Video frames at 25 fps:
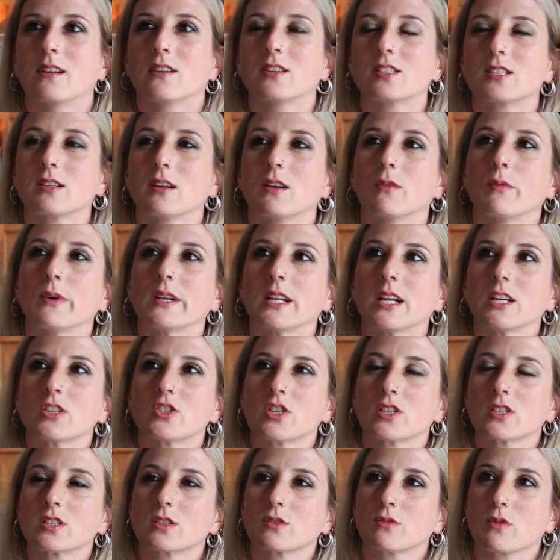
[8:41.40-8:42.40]
Because when I
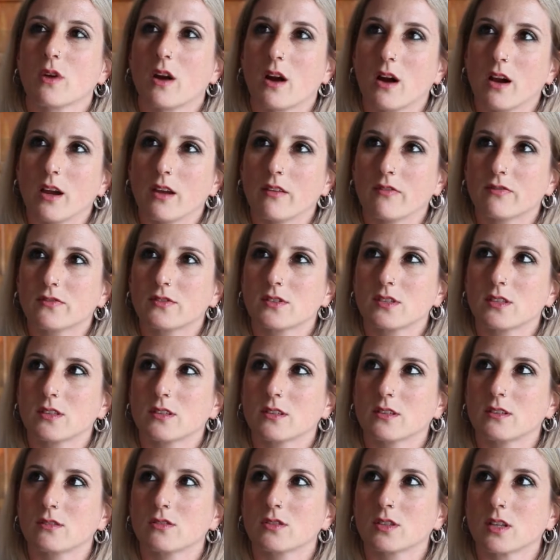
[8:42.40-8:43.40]
just arrived
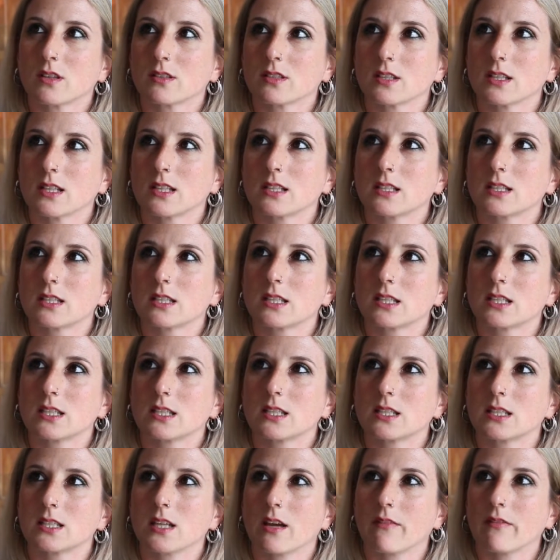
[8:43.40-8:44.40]
in
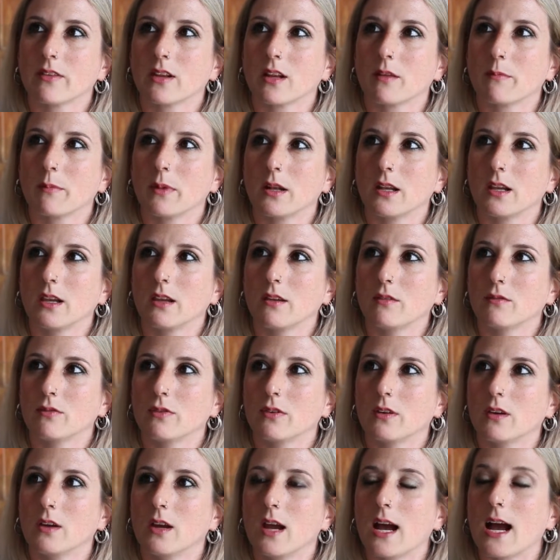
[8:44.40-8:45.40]
2007, I believe,
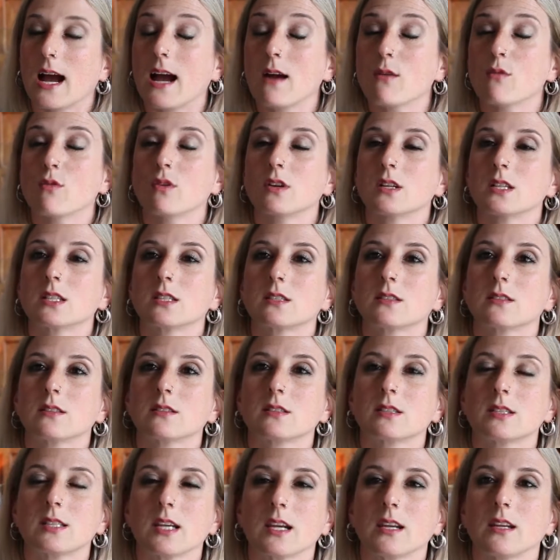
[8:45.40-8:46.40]
I was
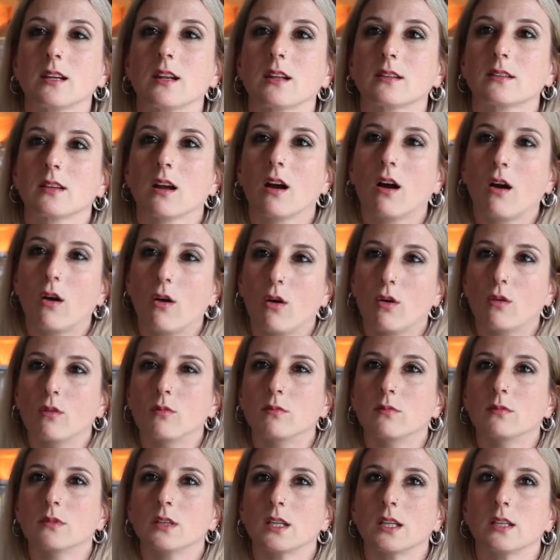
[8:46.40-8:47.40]
staying at a
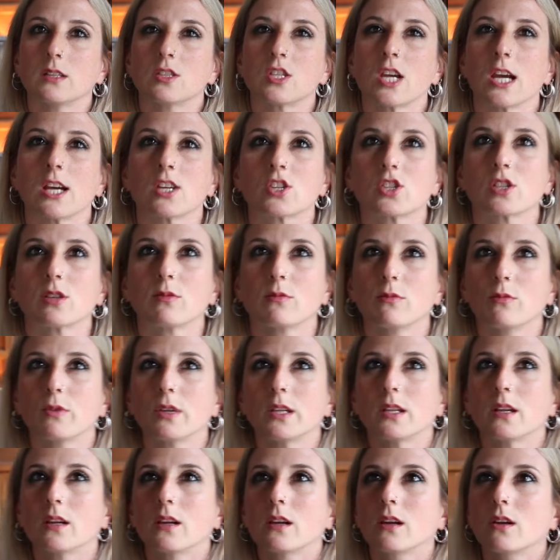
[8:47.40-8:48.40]
home in Cheshire
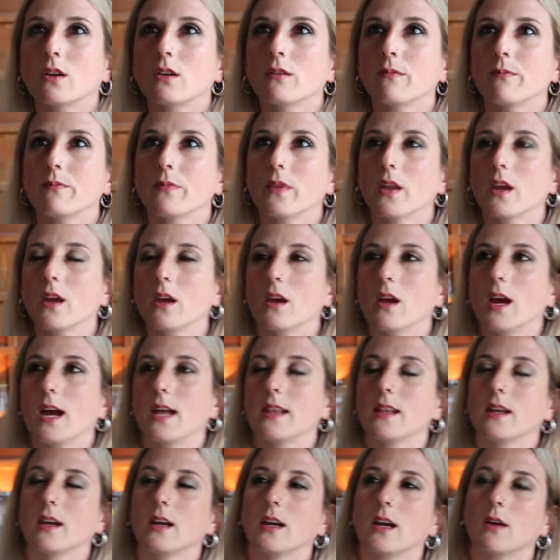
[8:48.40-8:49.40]
with
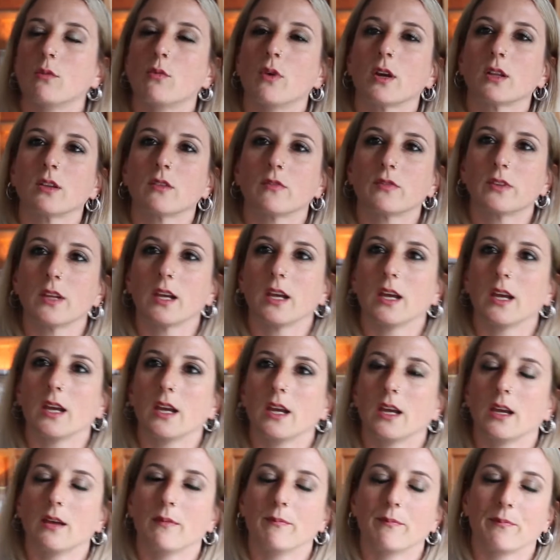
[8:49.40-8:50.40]
one of
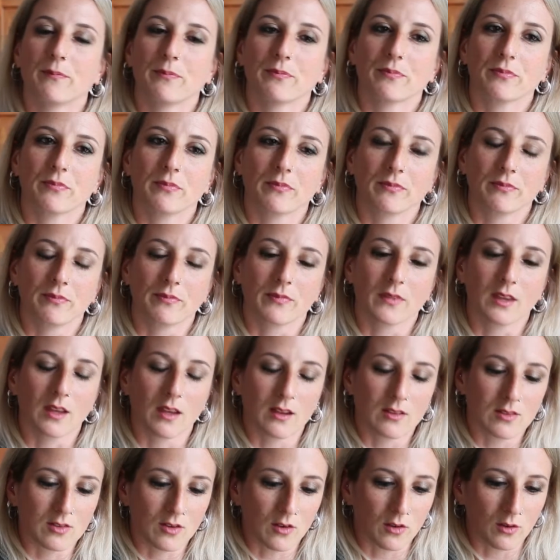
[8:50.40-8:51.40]
the
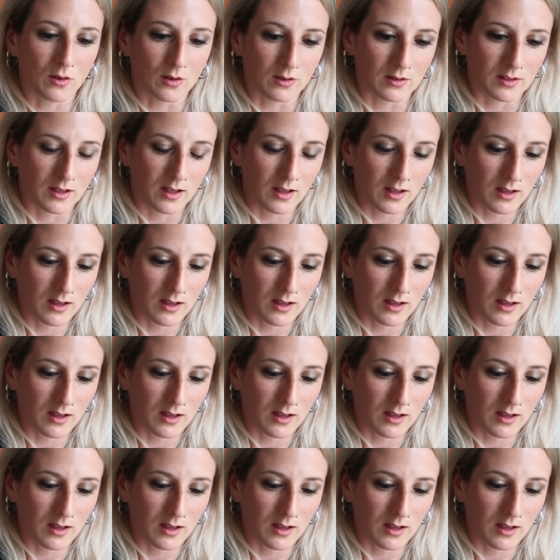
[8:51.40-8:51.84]
what's it called?